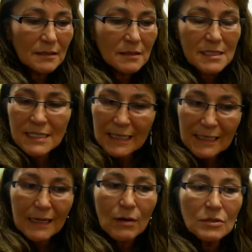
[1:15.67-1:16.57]
skinned
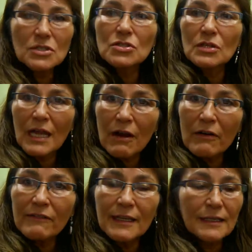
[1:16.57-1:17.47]
it out and took
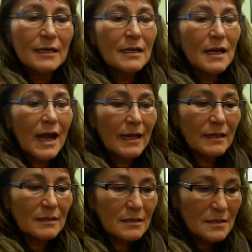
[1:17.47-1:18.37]
care of it,
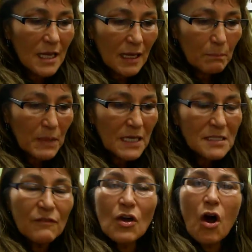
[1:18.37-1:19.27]
I take a
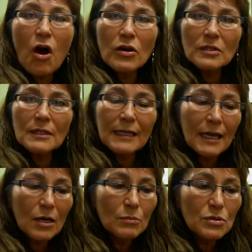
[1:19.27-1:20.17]
piece of the heart, the
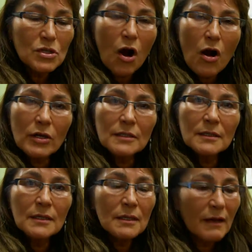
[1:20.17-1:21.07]
caribou's heart,
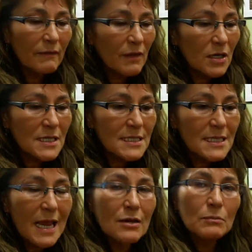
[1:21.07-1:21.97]
a very
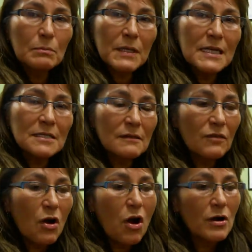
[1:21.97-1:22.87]
sacred piece of
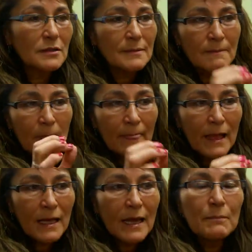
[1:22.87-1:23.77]
the heart,
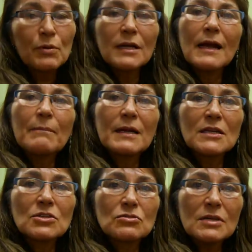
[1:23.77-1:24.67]
and I put it up in a
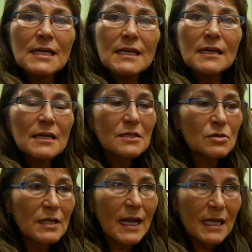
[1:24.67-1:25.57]
tree
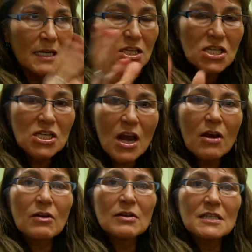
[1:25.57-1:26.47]
so that I can
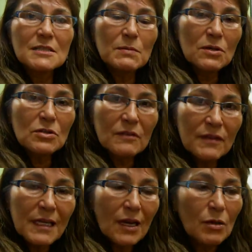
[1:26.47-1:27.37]
share the spirit of
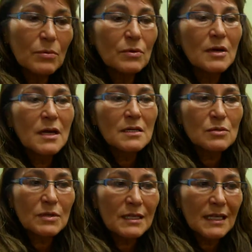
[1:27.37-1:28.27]
the caribou,
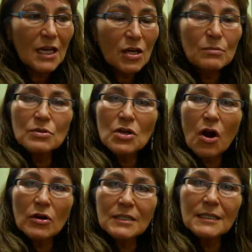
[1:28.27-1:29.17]
so that the caribou's
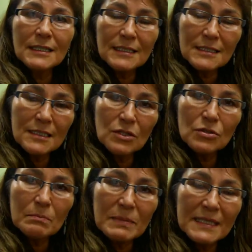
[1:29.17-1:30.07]
heart can continue
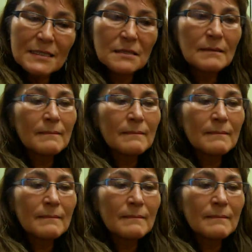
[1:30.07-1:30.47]
to beat.